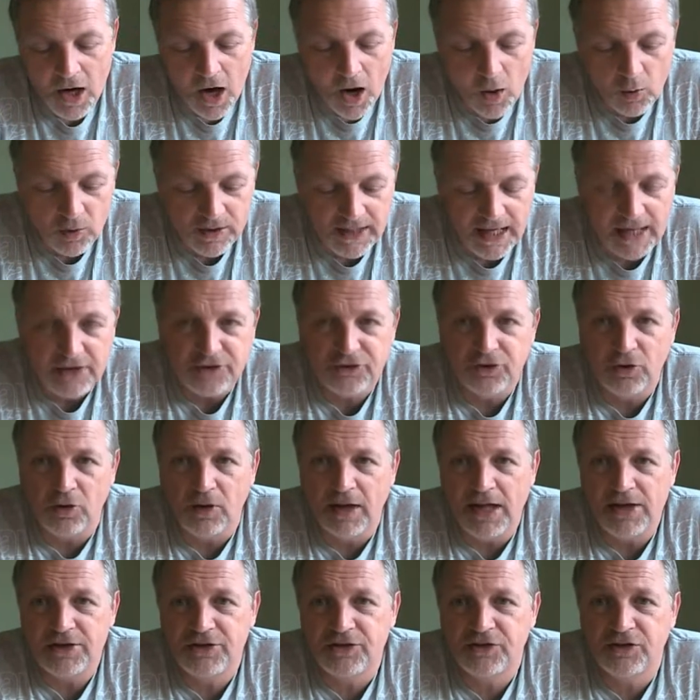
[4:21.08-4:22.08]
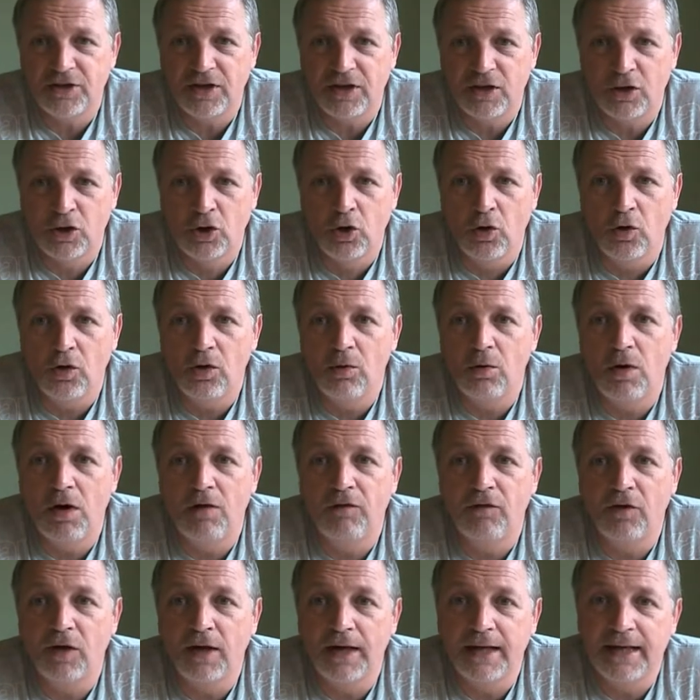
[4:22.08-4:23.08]
Okay, so let's cut the
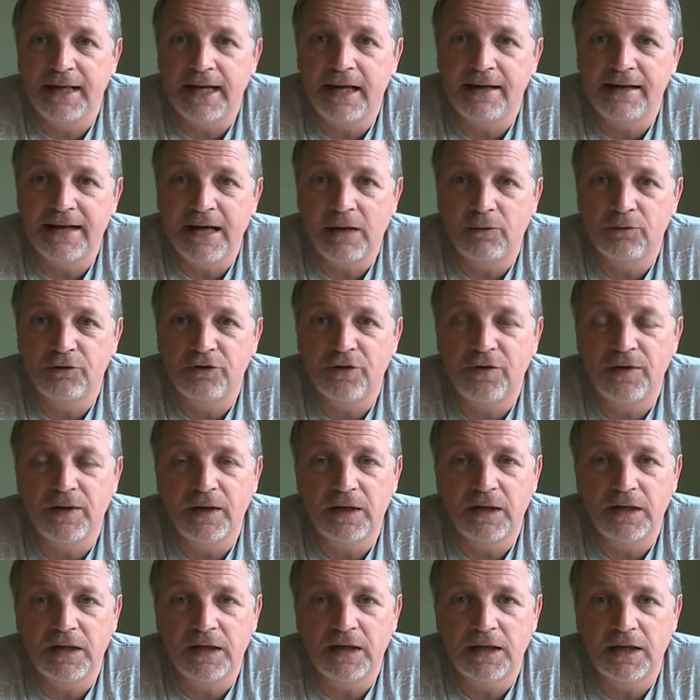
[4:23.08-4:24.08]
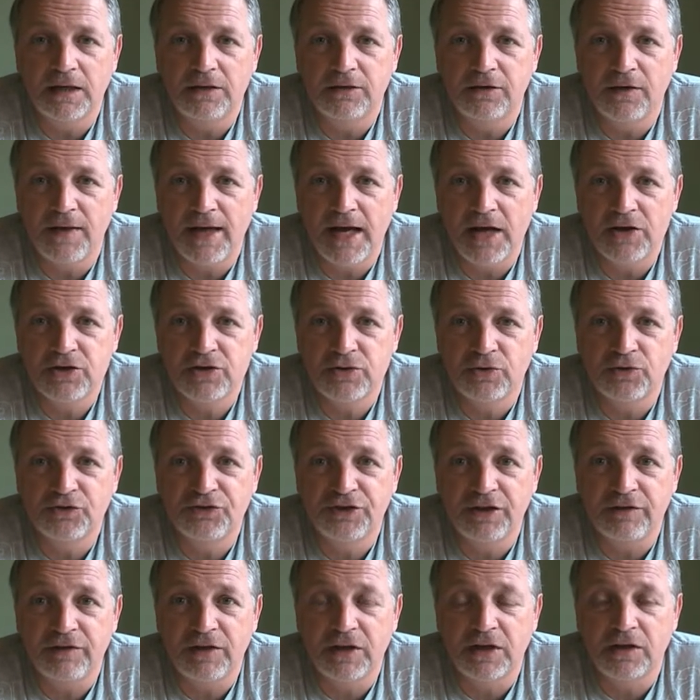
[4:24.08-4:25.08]
waffle and get down to the actual
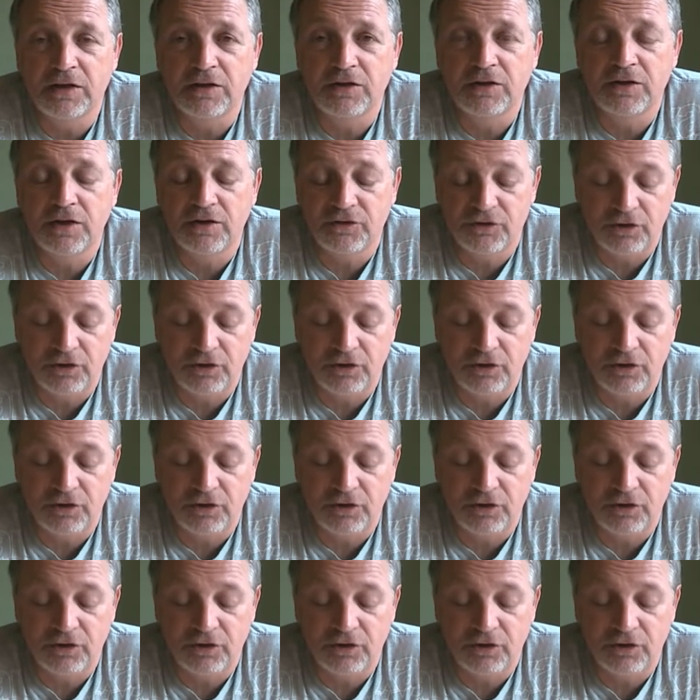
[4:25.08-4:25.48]
certificate.